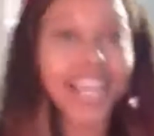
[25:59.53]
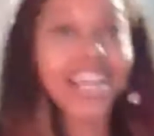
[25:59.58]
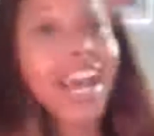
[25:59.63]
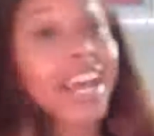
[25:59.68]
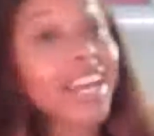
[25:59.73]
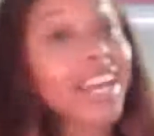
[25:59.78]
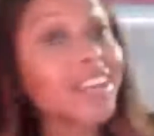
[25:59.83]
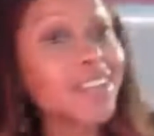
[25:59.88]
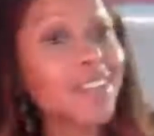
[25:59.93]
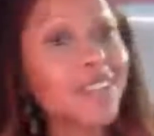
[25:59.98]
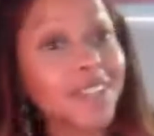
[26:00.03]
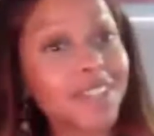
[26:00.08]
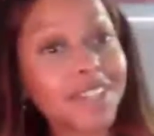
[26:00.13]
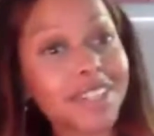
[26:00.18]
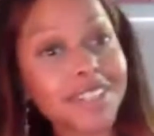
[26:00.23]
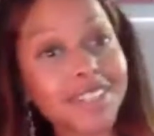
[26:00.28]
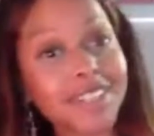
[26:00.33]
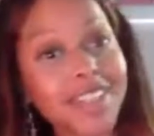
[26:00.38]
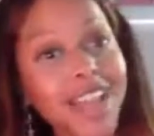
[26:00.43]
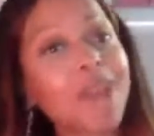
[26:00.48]

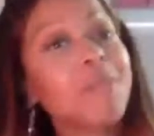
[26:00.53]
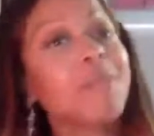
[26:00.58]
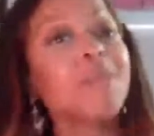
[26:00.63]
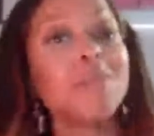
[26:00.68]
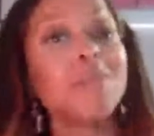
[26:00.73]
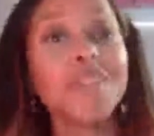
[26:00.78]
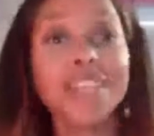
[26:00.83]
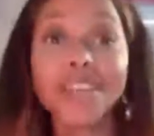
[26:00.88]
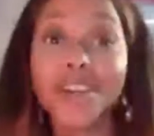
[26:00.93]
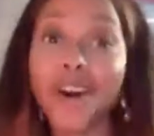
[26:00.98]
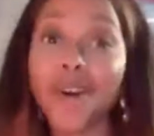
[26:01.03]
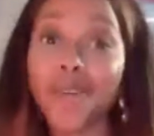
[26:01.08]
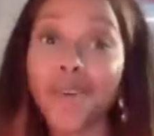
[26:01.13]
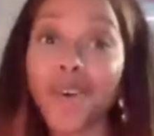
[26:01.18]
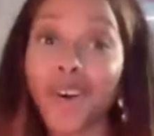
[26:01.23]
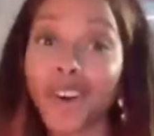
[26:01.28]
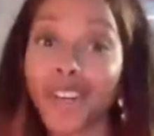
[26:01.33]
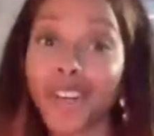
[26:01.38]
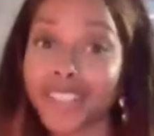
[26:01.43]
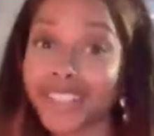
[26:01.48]
And we could go
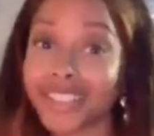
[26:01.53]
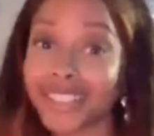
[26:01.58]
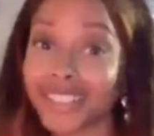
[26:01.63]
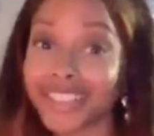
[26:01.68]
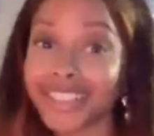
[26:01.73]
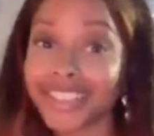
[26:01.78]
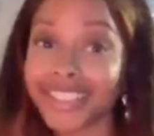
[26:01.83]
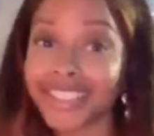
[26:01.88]
on.